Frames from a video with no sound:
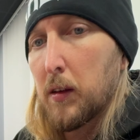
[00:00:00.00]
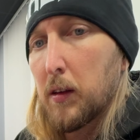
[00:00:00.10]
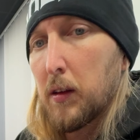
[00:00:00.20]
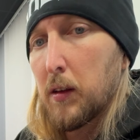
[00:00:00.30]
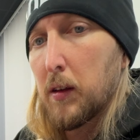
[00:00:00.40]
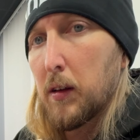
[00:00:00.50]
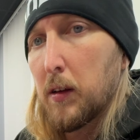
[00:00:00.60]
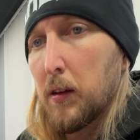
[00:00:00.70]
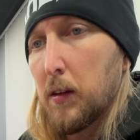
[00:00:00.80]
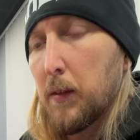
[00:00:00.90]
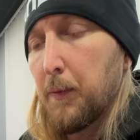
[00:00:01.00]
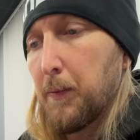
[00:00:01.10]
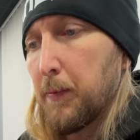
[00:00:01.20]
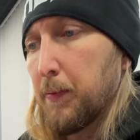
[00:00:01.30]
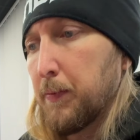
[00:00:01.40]

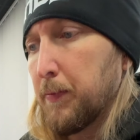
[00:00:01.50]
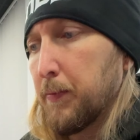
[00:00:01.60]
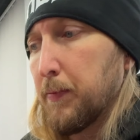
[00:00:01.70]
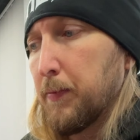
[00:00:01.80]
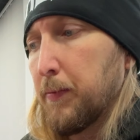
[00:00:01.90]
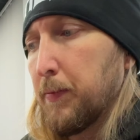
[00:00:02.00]
Nobody speaks.